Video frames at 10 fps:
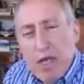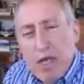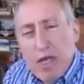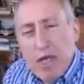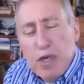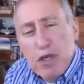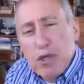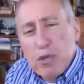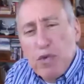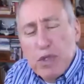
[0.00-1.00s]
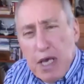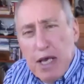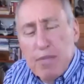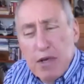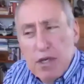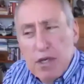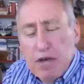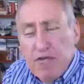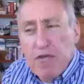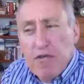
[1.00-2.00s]
issues with the scalability of
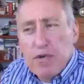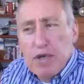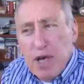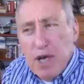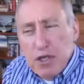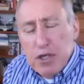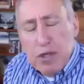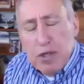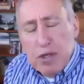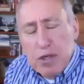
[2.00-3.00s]
production as well.